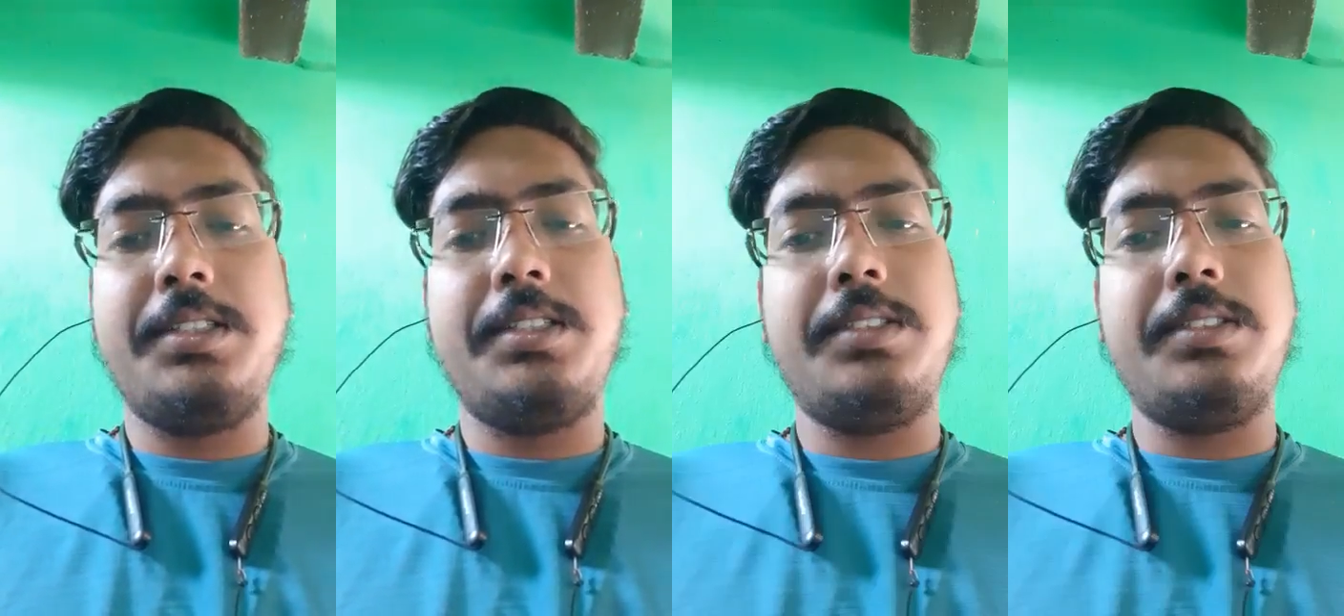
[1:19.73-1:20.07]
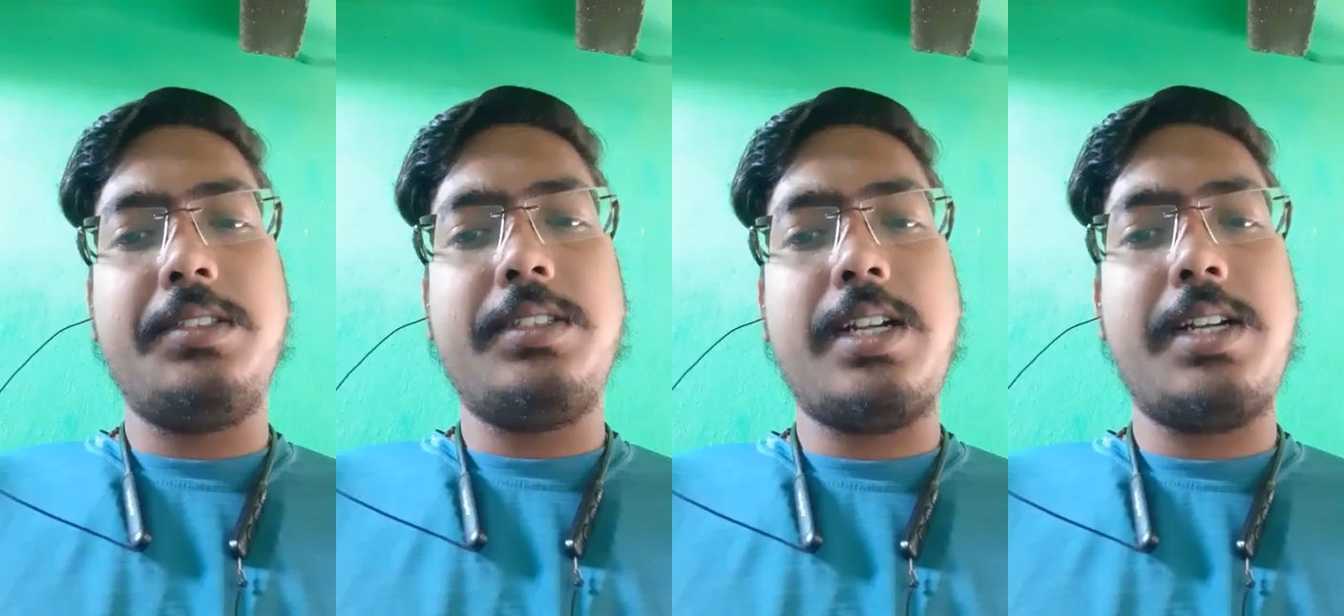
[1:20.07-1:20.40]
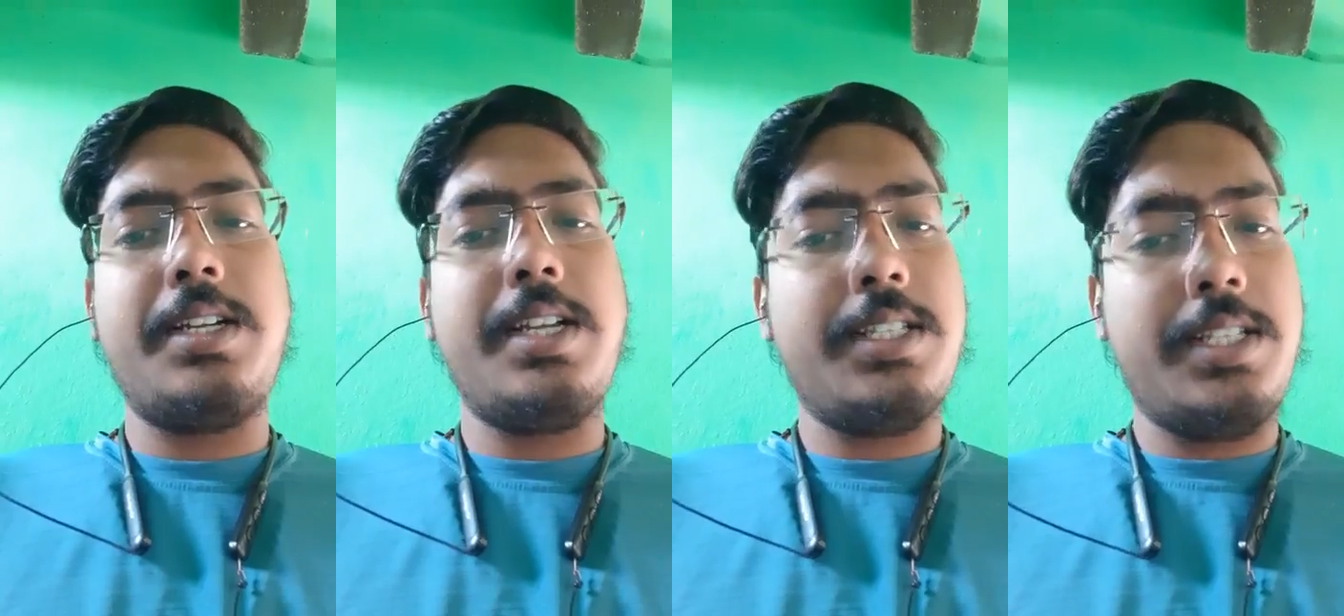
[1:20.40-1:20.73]
the
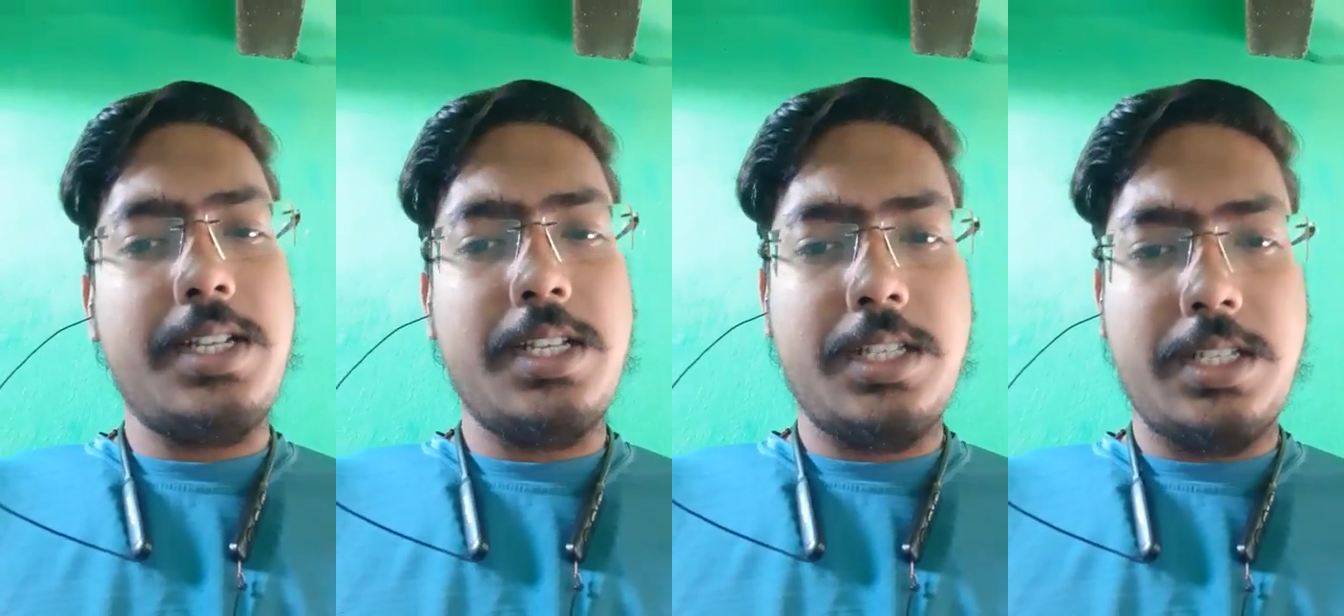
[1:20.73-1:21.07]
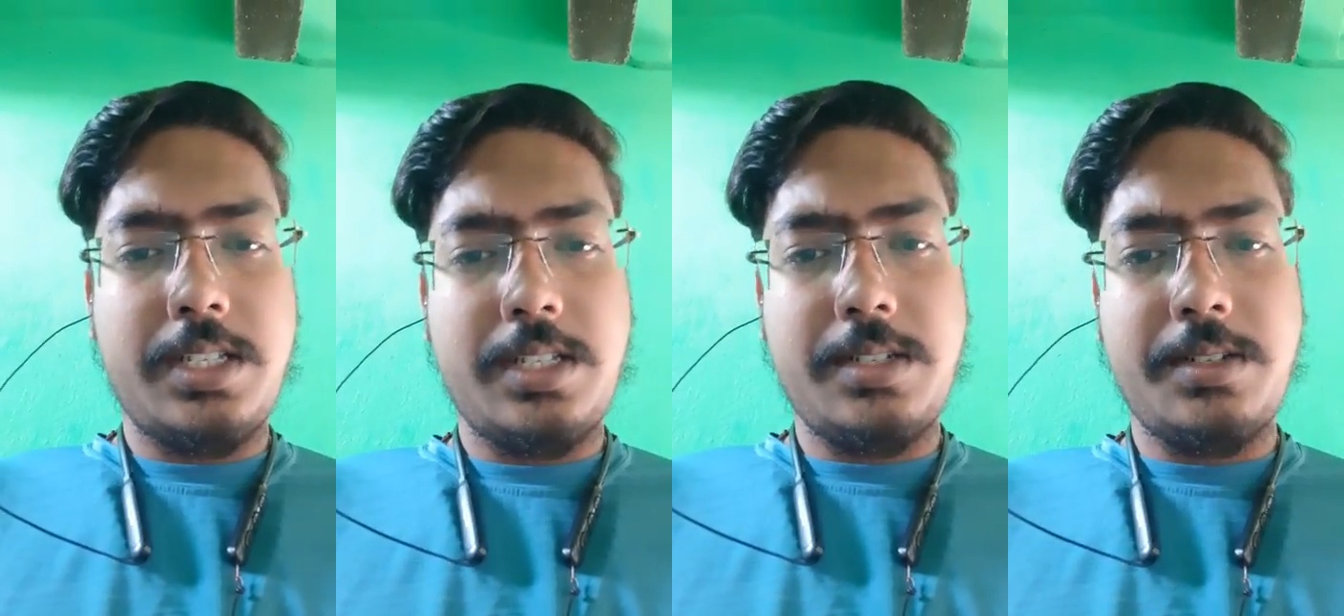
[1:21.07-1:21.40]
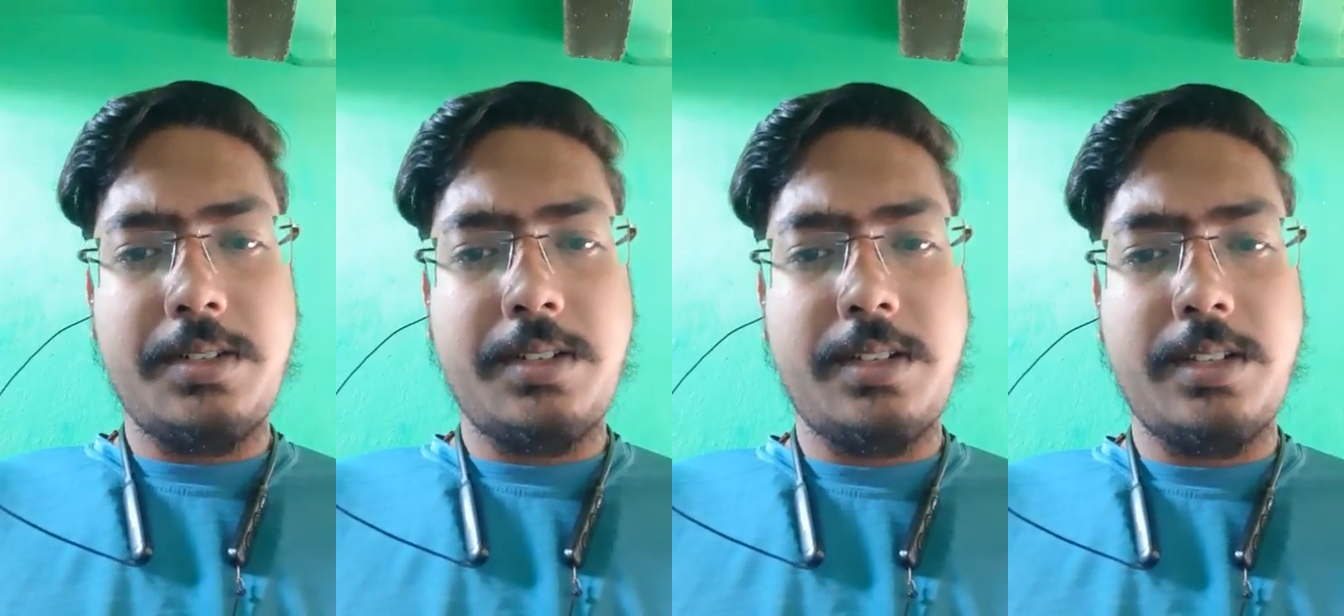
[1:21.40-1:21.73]
test series,
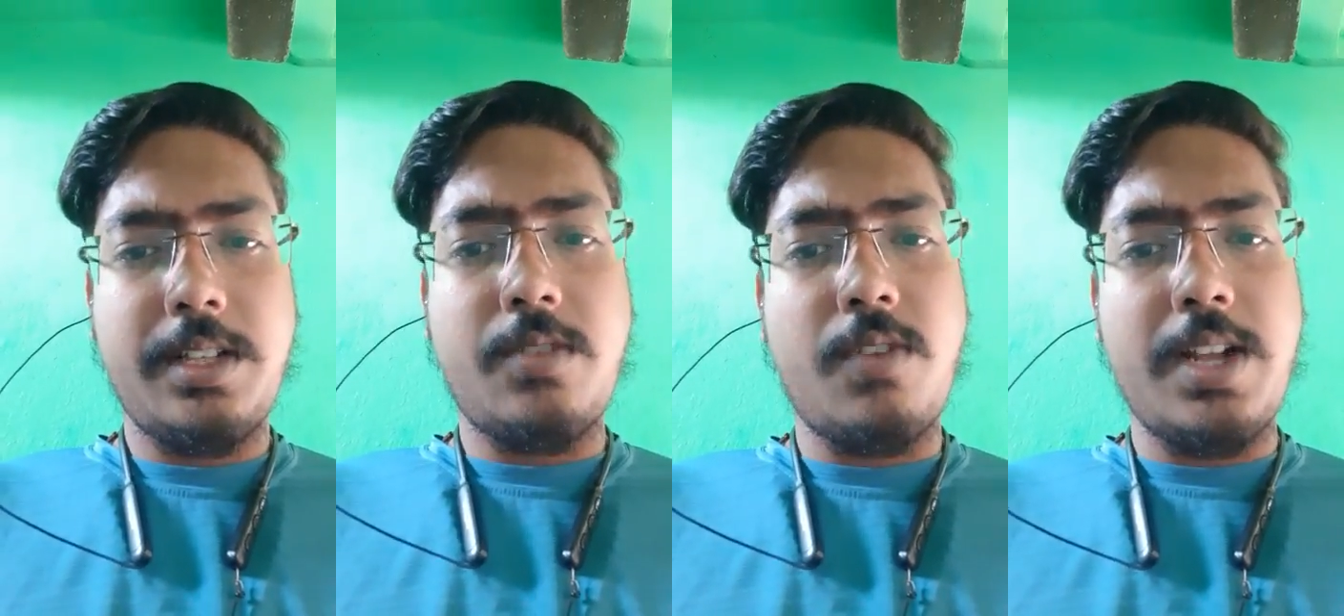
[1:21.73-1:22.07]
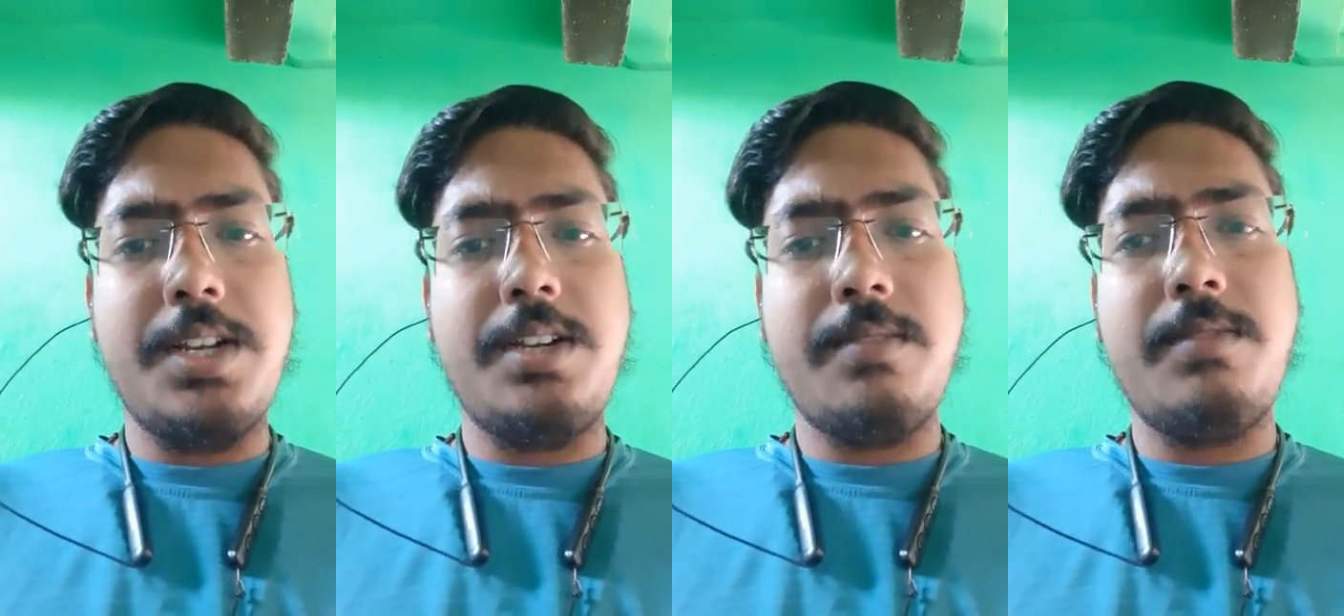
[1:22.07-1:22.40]
the quality